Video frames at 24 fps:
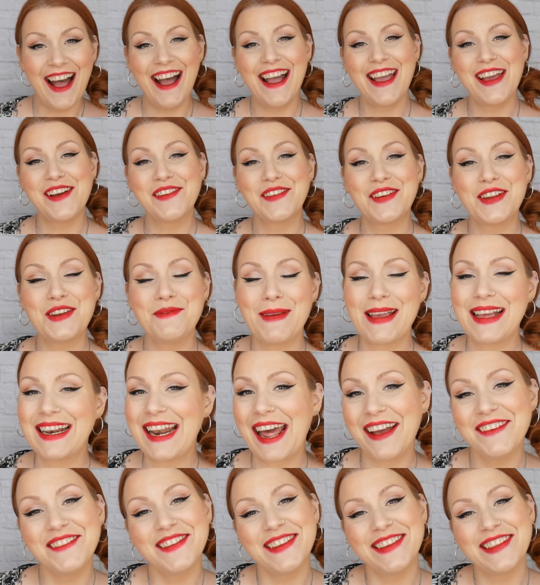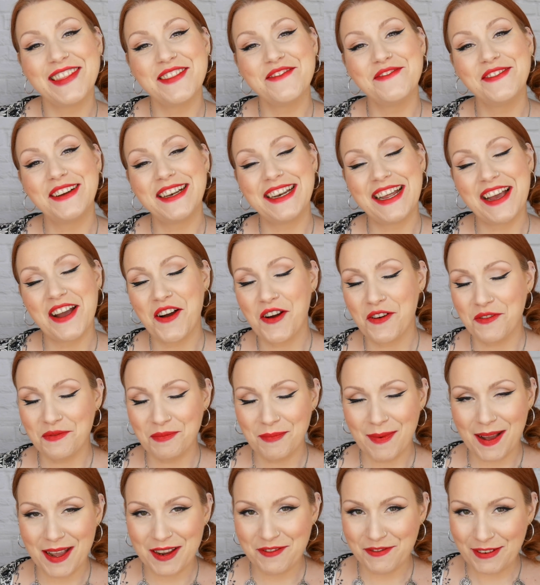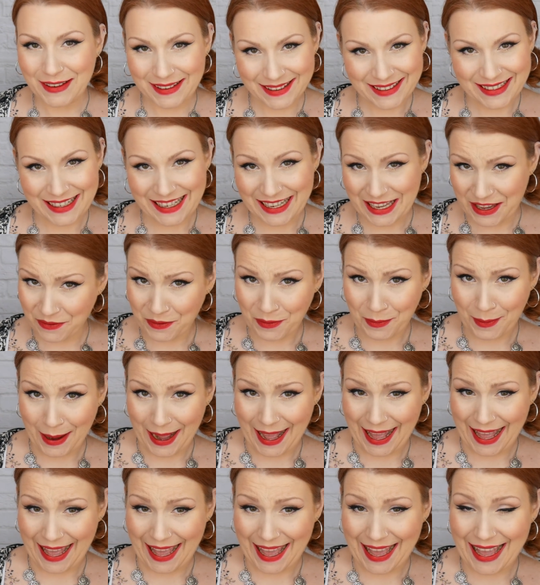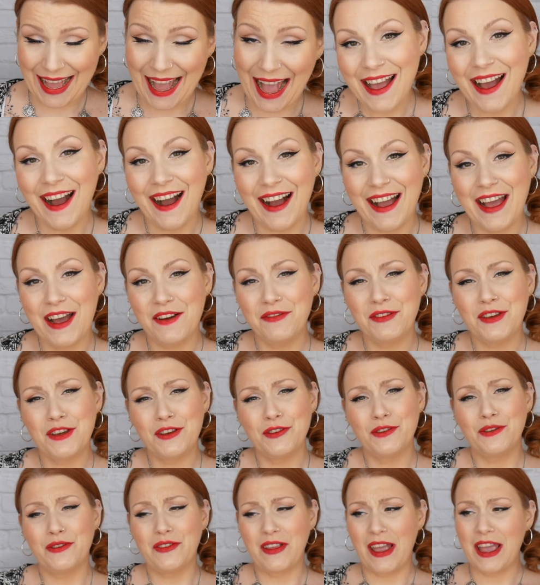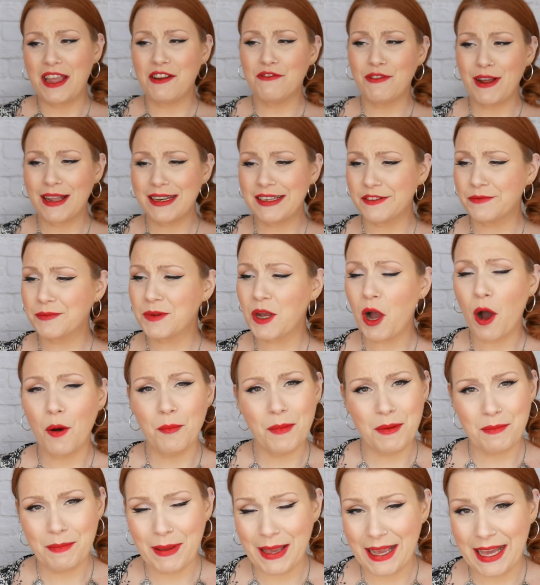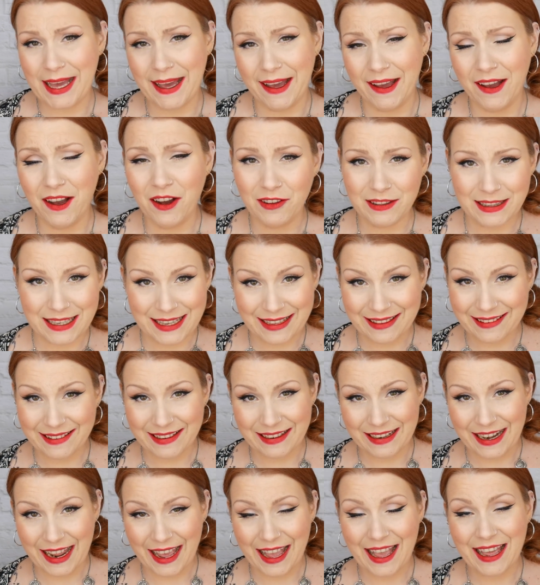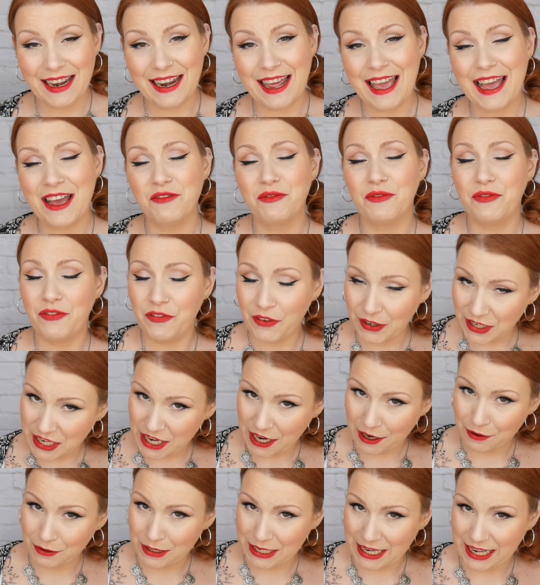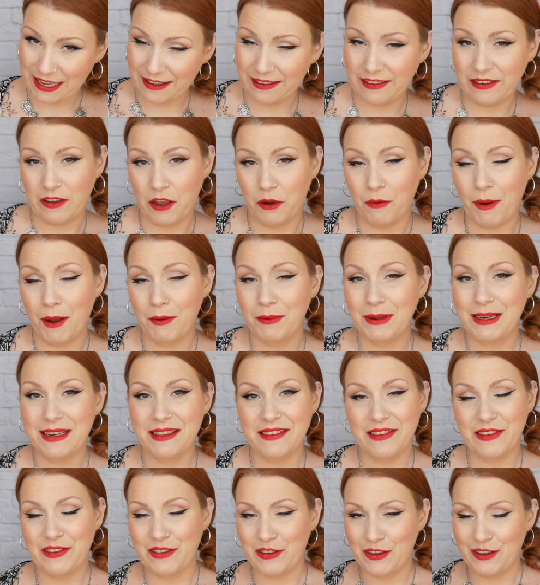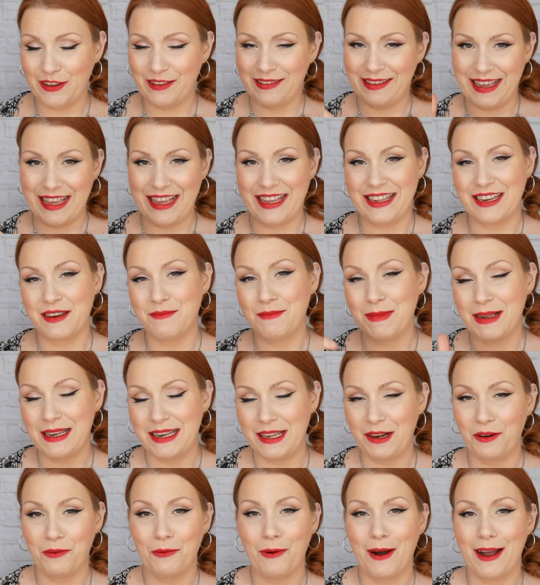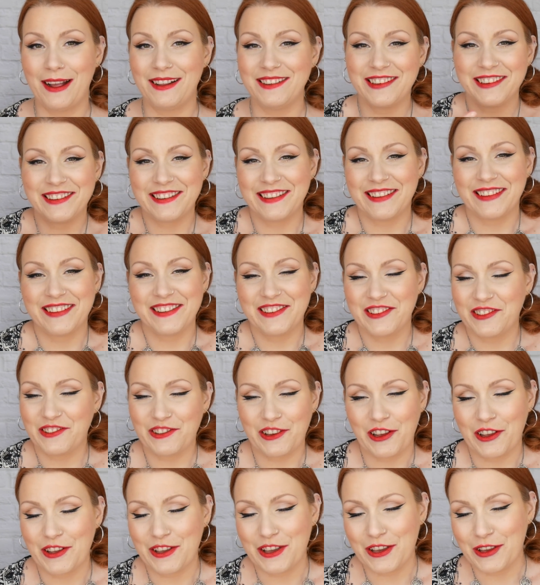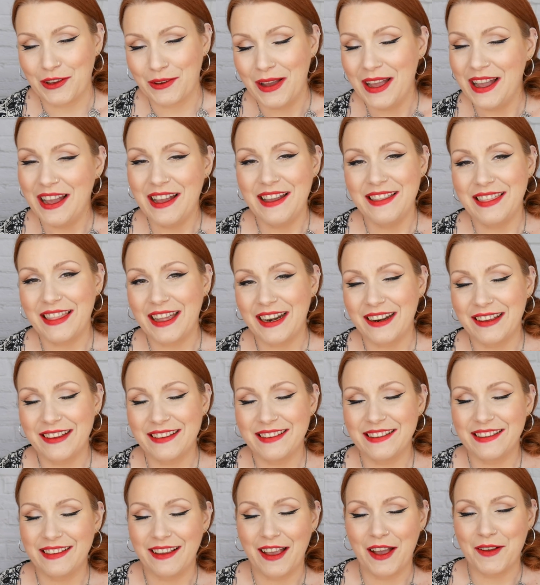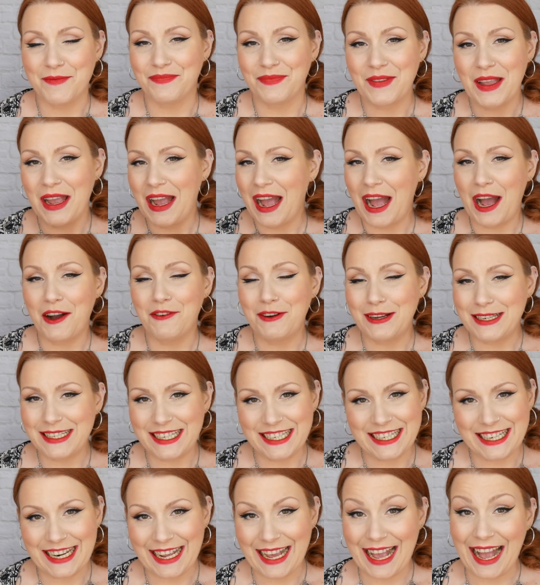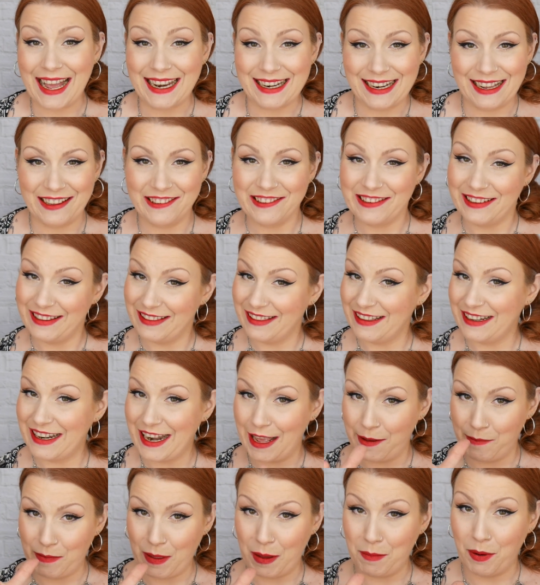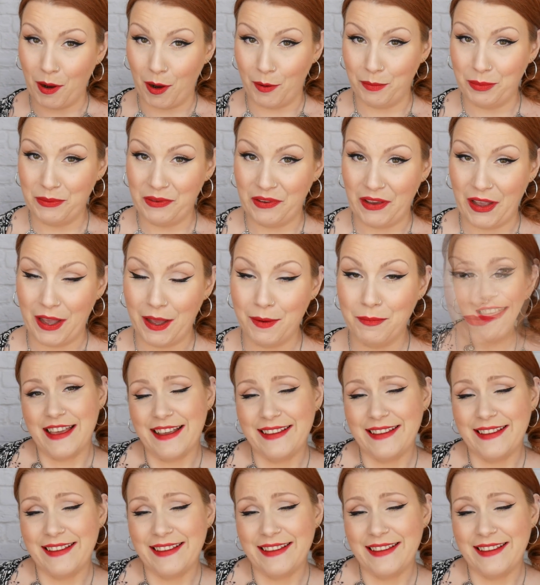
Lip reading: I'm going to be announcing the winner of my recent giveaway. I have used a random comment picker on the internet and I have videoed it, so I will insert it in a little while just so to show you that it's how I did it and actually the name that popped up.